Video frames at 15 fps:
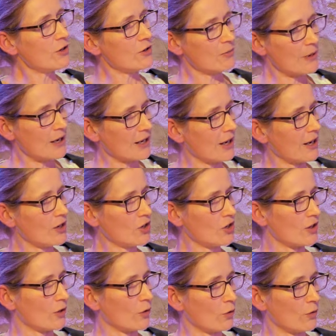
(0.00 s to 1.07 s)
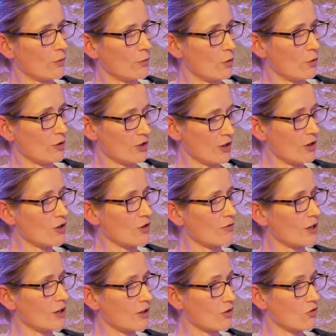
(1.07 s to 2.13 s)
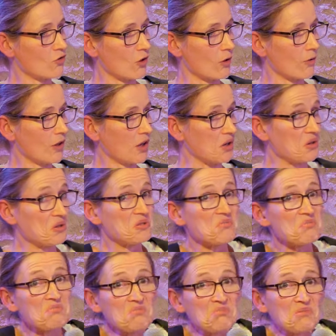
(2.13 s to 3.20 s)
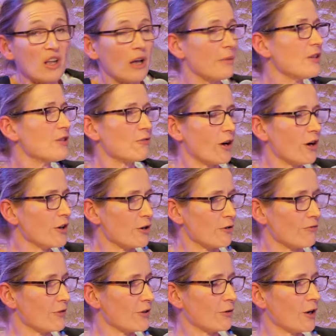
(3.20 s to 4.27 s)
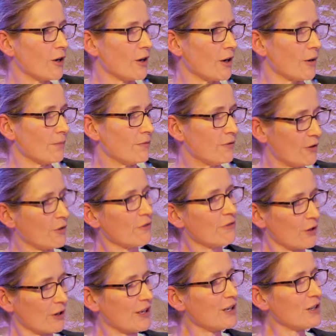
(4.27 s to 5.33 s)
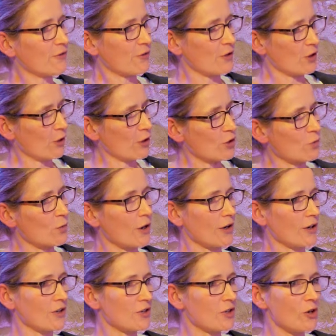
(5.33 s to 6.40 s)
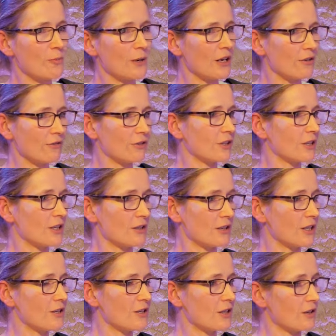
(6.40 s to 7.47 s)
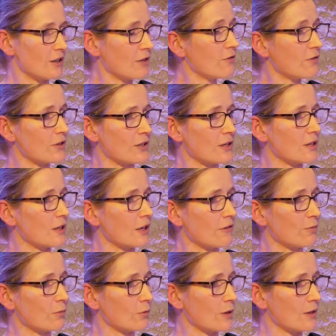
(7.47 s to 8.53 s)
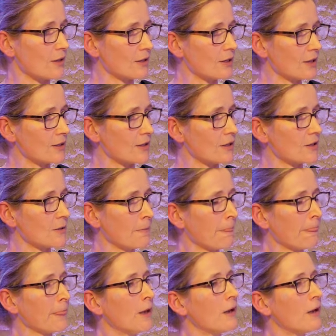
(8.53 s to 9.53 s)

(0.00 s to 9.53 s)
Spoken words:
can use medication or surgery to control those, I mean, there are, at least for knowledge workers, no meaningful differences left between the sexes.